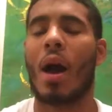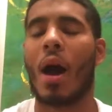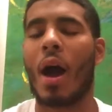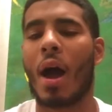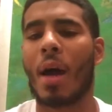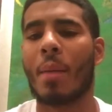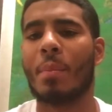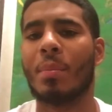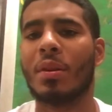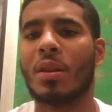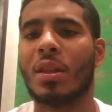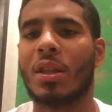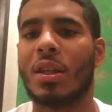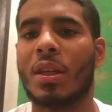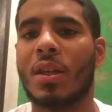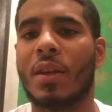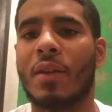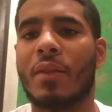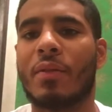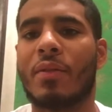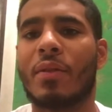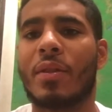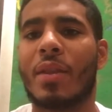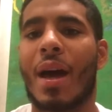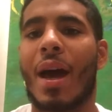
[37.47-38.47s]
I
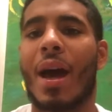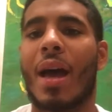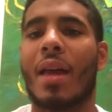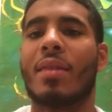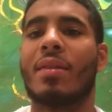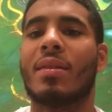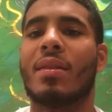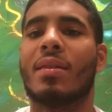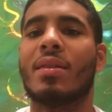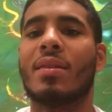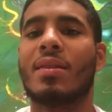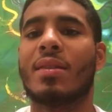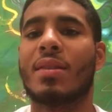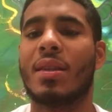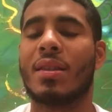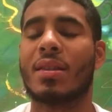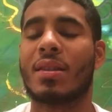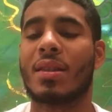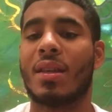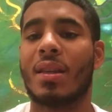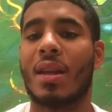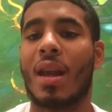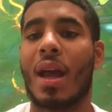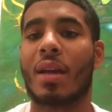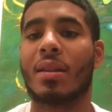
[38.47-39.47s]
believe that this
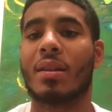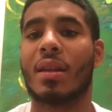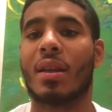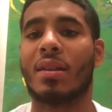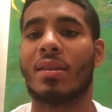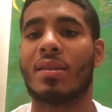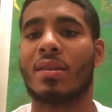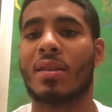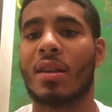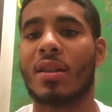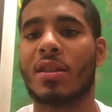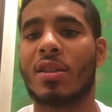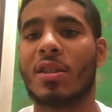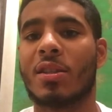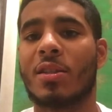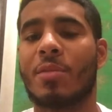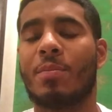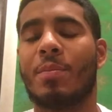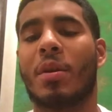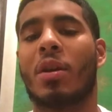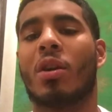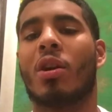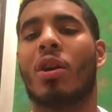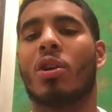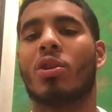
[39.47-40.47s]
disconnect exists
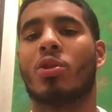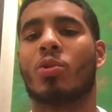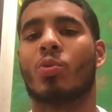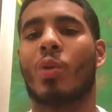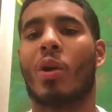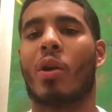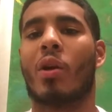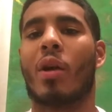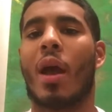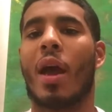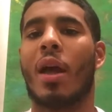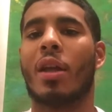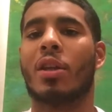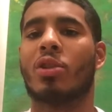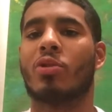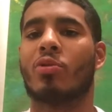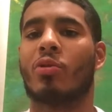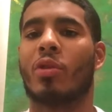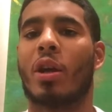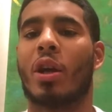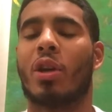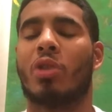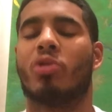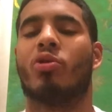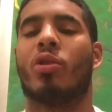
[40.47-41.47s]
because we are
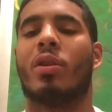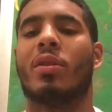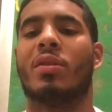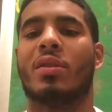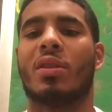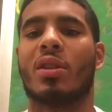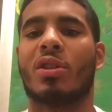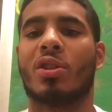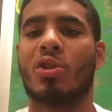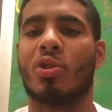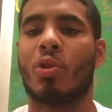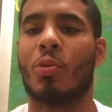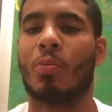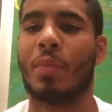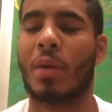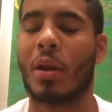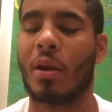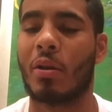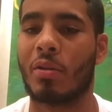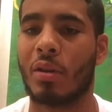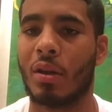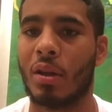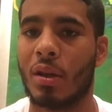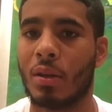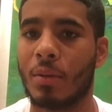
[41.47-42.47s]
entering a transitional
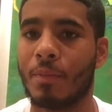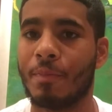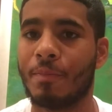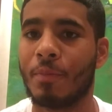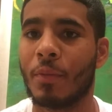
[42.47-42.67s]
period.